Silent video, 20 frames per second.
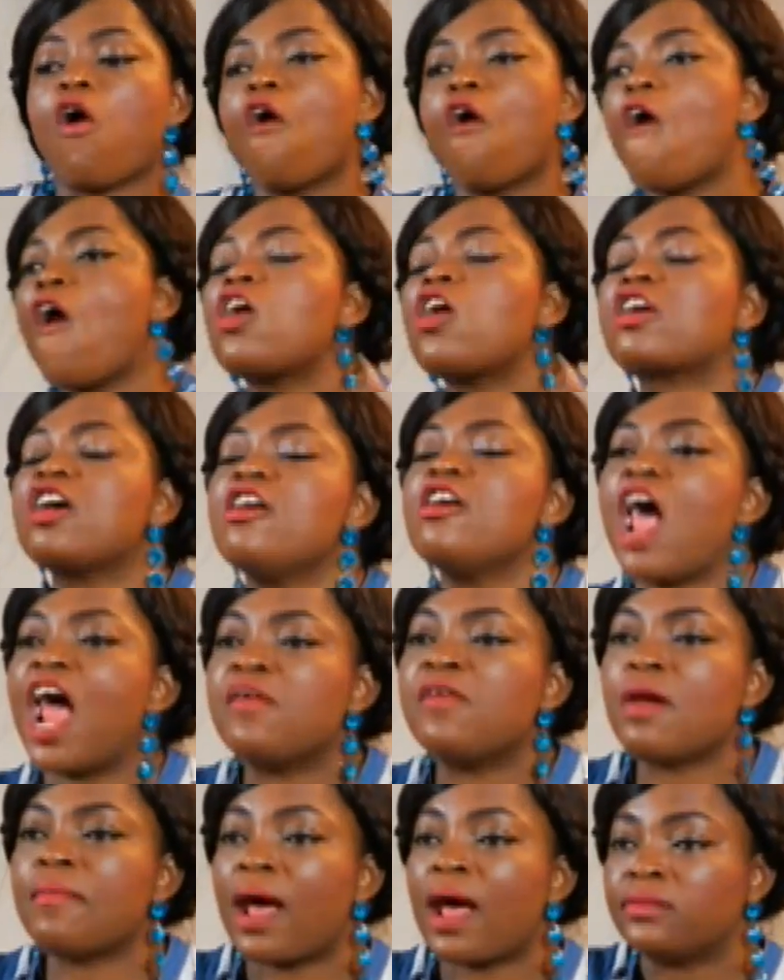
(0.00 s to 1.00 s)
Okay, I
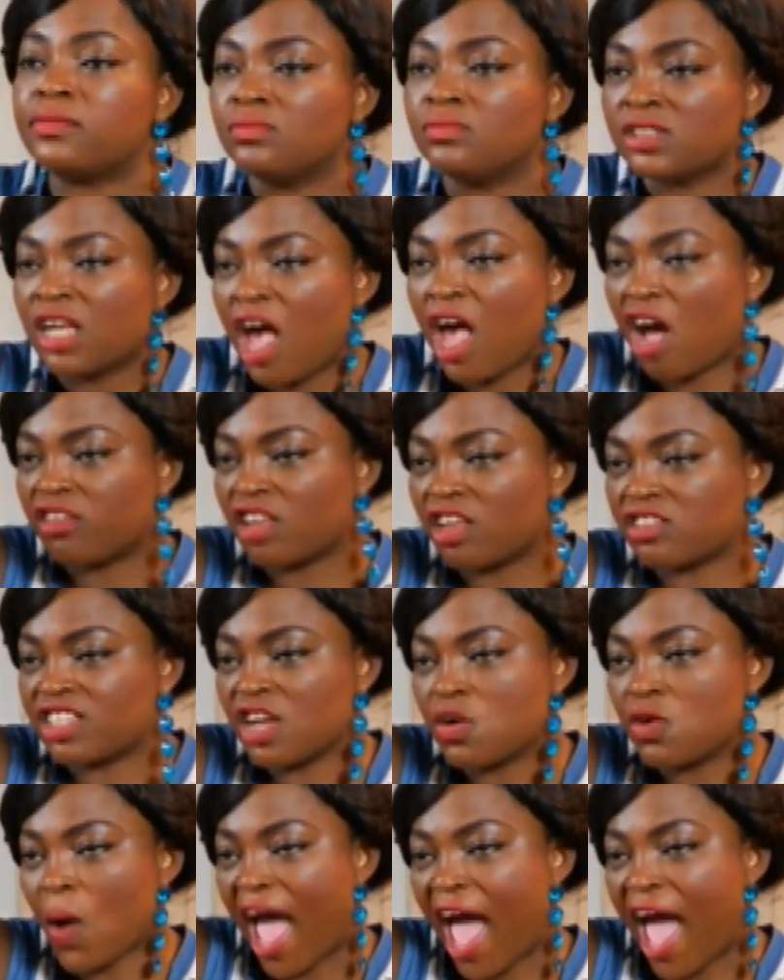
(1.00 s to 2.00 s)
remember. I want to
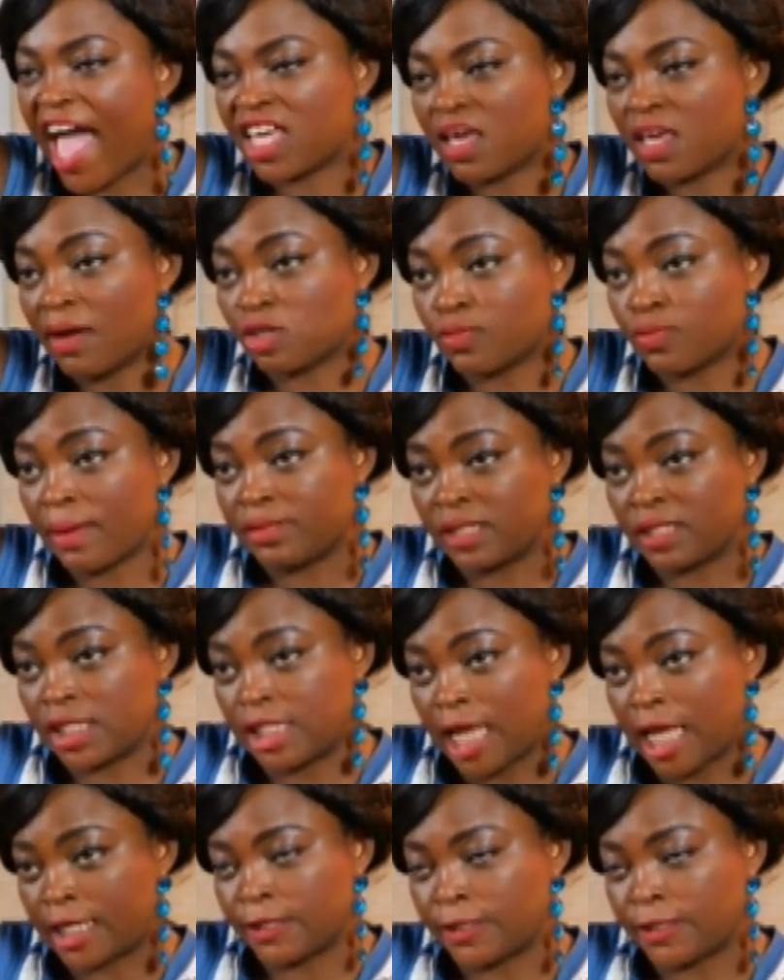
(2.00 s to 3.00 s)
tell you why I came out to buy
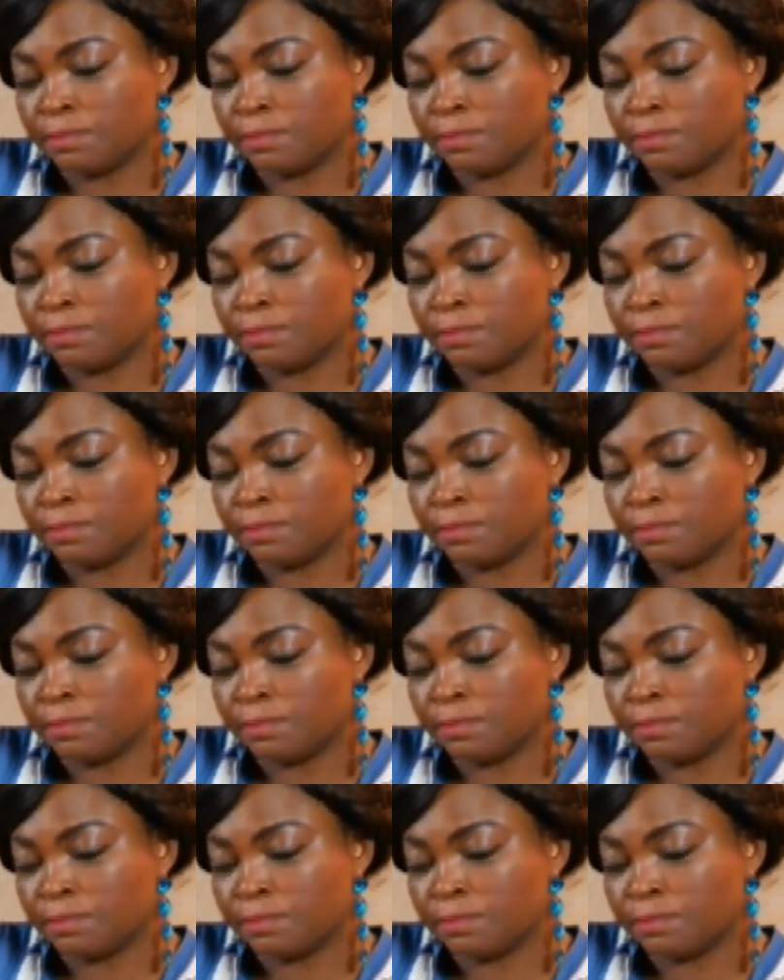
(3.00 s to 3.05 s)
biscuit that